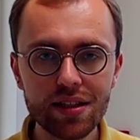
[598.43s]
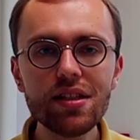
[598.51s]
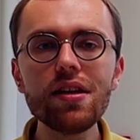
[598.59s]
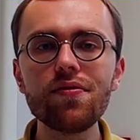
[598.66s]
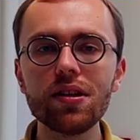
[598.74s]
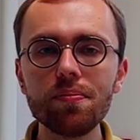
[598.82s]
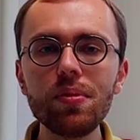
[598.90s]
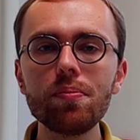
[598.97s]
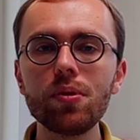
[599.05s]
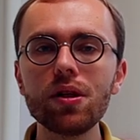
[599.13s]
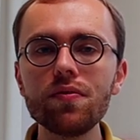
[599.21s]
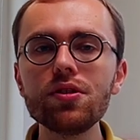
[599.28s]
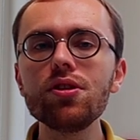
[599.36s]
different
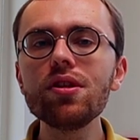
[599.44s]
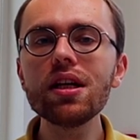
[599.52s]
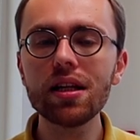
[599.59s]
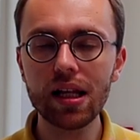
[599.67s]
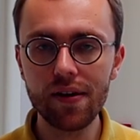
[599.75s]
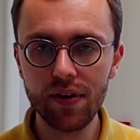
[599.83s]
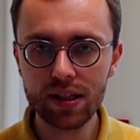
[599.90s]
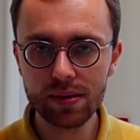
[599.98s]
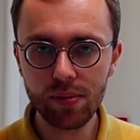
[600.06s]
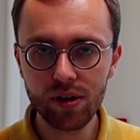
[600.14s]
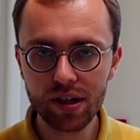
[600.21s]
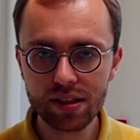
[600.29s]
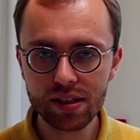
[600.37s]
people with unique life
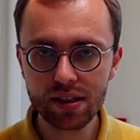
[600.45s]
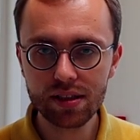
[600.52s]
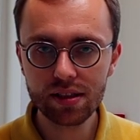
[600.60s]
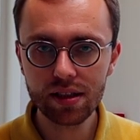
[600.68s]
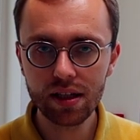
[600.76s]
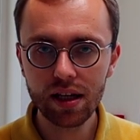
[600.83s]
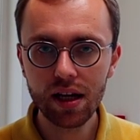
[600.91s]
experiences.